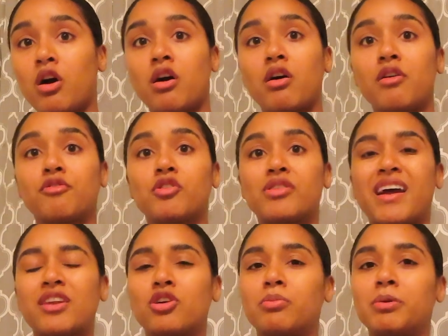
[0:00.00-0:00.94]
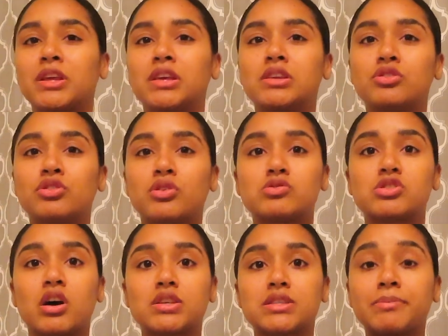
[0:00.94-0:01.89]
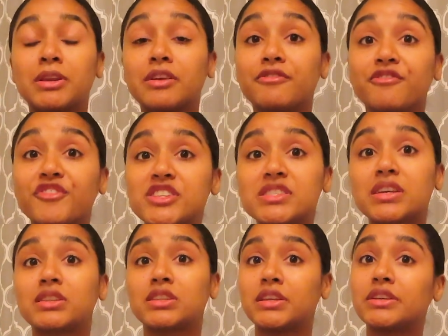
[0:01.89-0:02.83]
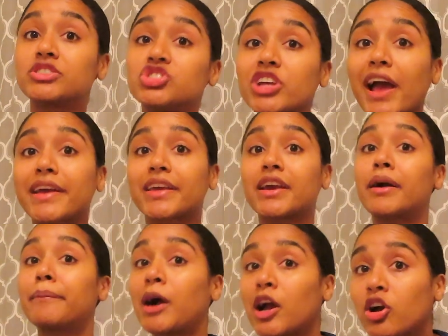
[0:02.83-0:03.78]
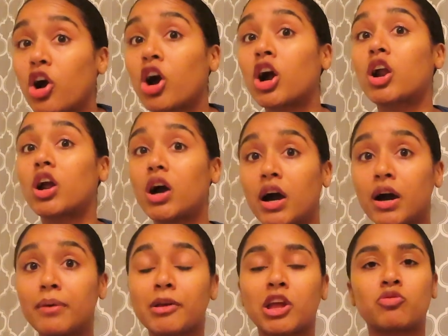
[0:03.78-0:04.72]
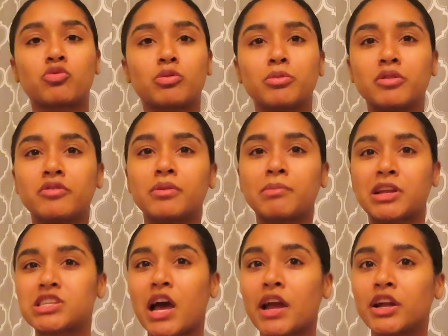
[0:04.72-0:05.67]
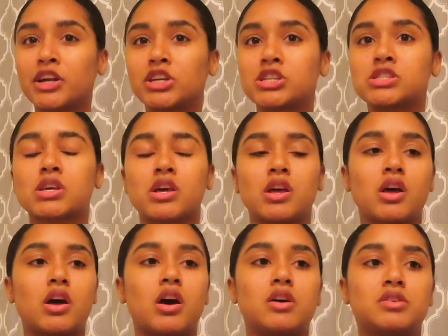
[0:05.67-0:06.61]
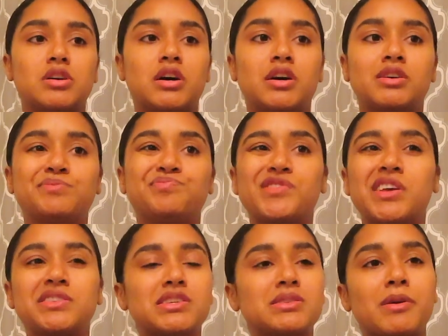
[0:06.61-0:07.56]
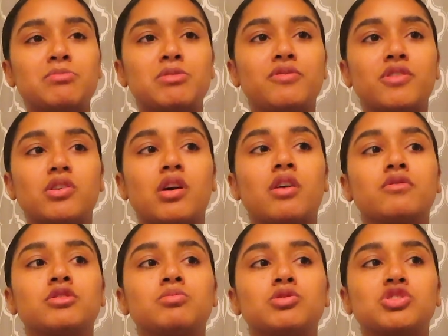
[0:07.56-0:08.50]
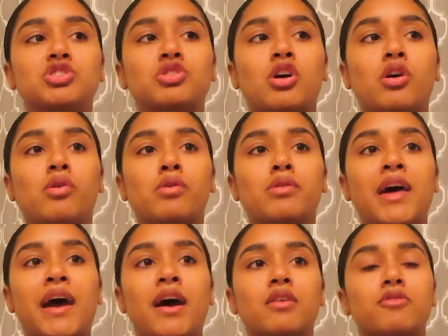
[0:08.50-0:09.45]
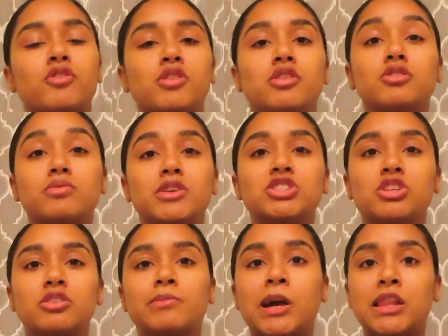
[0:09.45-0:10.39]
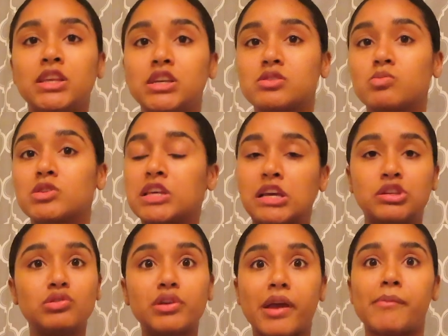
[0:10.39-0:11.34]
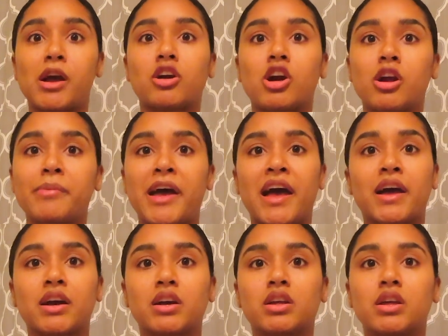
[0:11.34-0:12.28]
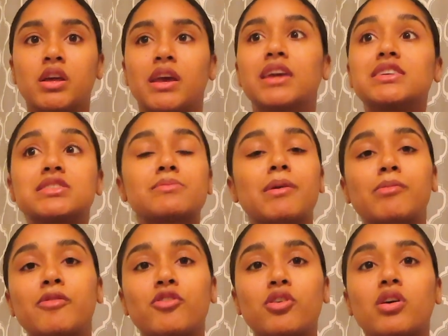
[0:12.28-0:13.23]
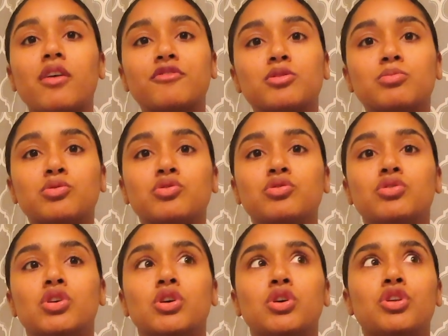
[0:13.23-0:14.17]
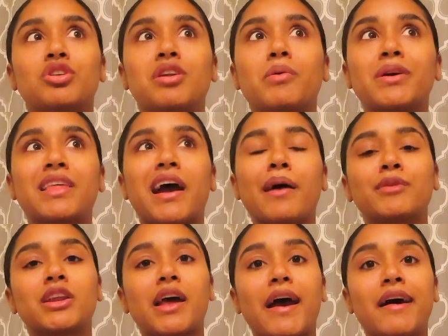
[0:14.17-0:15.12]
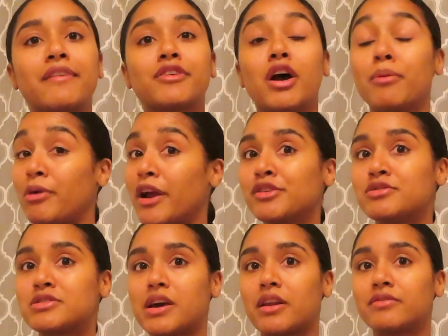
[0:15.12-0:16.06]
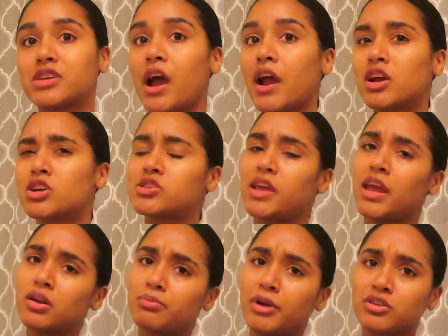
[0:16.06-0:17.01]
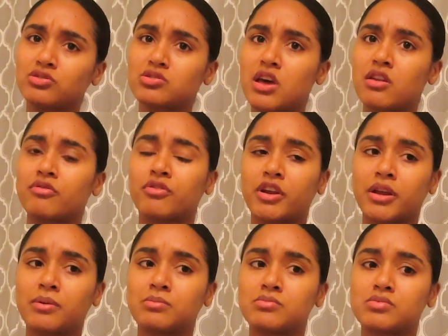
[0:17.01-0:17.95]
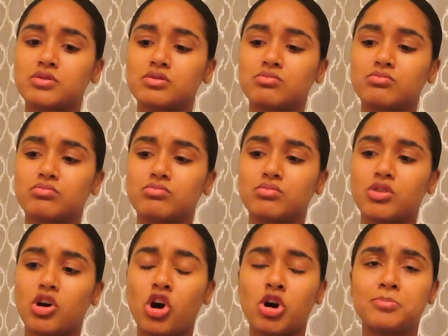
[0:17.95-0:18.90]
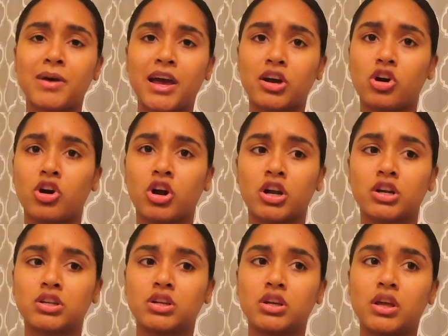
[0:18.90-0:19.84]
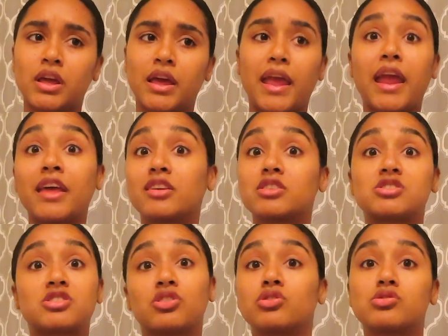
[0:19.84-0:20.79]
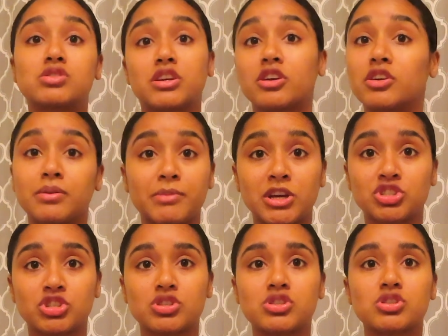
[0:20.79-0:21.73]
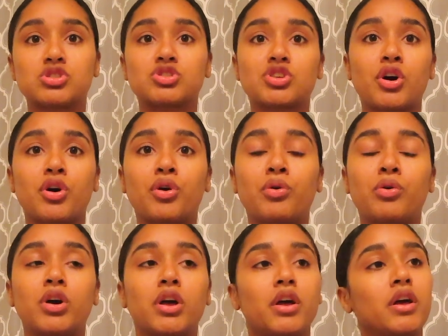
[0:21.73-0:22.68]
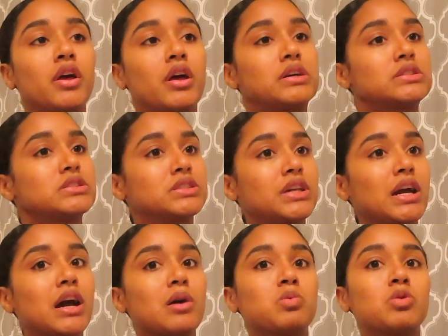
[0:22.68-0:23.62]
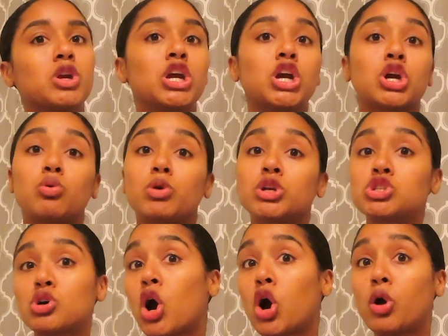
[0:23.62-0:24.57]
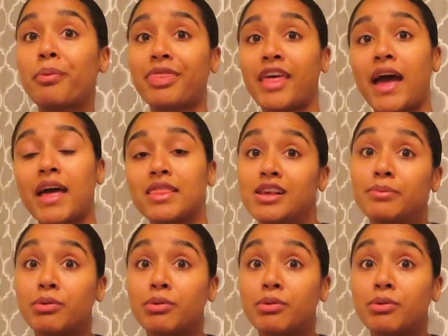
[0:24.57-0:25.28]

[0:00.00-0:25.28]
off, or that nobody, you know, saw somebody physically jacking my car up and removing my tires. It doesn't make me feel comfortable to know that for the duration of my lease, once I do get my car back, it doesn't make me feel comfortable knowing that I'm gonna have a brand new set of tires and a brand new set of rims on my car, and there's still no security measures. So yeah, we are going to hope that the